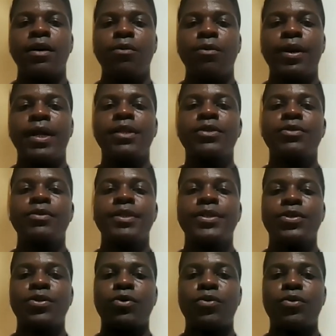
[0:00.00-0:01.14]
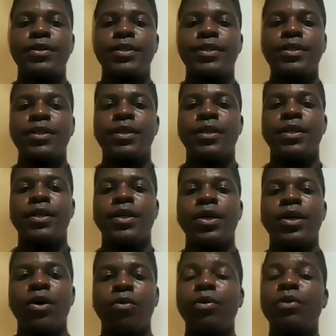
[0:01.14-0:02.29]
While doing this course,
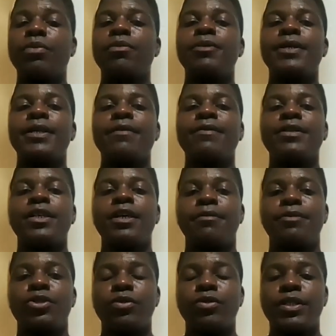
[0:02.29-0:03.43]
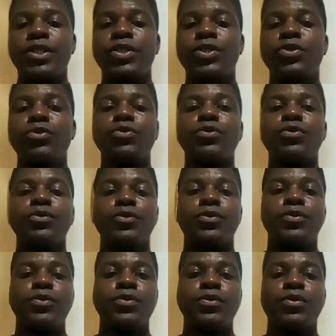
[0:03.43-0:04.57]
we will be given the opportunity to
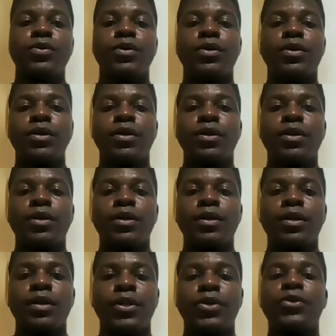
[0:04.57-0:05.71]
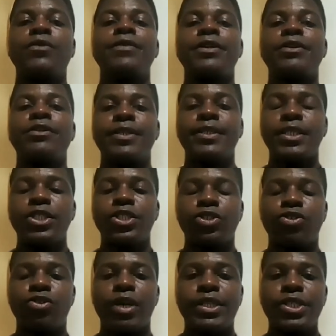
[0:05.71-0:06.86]
learn various teaching
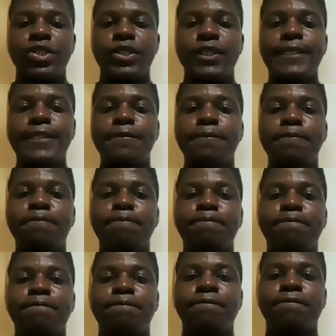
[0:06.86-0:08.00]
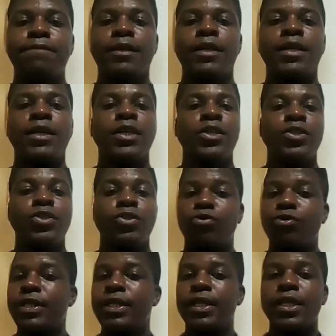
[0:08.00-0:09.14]
strategies, to
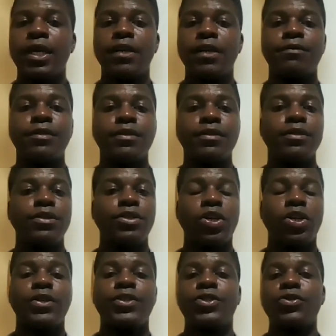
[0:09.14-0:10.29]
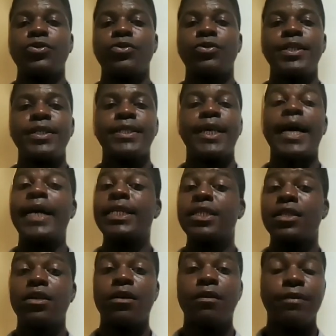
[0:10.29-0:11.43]
read a lot of short stories and
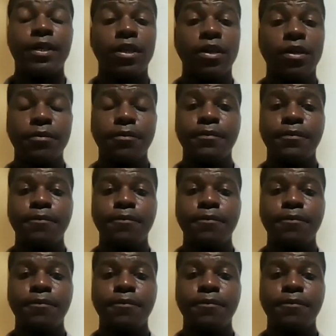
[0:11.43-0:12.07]
a novella,